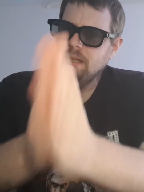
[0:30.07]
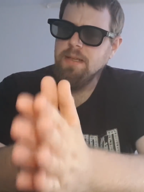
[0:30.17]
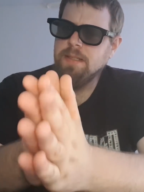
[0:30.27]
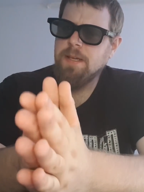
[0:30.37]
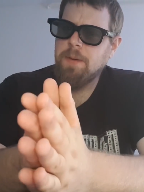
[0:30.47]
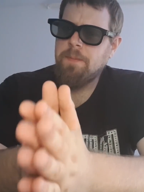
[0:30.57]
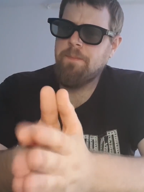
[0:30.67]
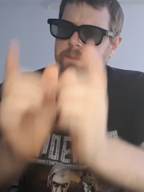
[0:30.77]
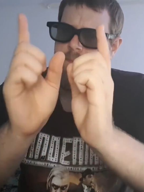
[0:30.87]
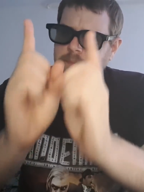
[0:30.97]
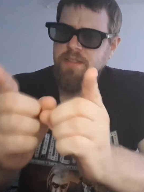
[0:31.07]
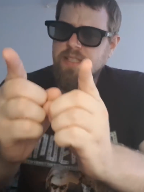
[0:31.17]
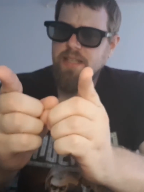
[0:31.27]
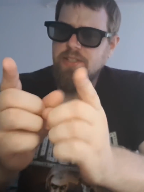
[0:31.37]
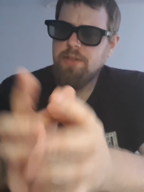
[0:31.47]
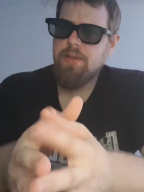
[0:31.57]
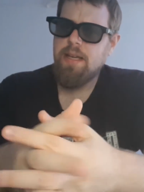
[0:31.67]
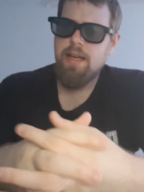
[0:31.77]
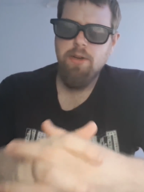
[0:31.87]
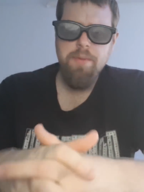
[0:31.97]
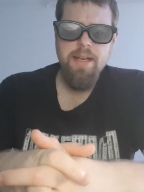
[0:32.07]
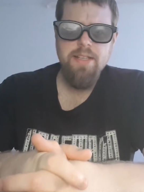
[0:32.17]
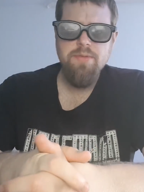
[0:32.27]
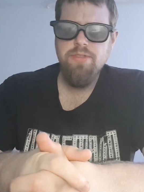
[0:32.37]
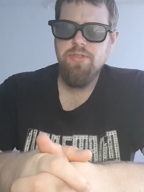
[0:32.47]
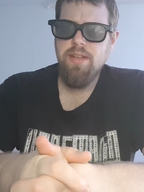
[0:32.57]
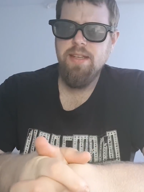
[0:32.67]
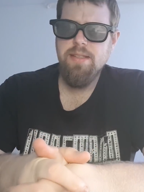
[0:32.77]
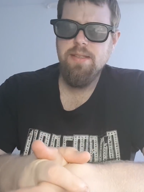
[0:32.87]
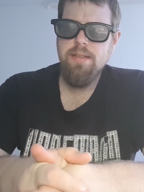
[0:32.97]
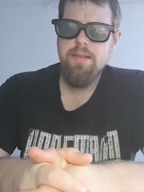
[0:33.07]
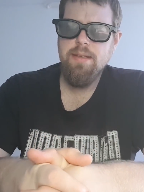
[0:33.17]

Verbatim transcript: So, stay tuned, and I hope you guys will enjoy this.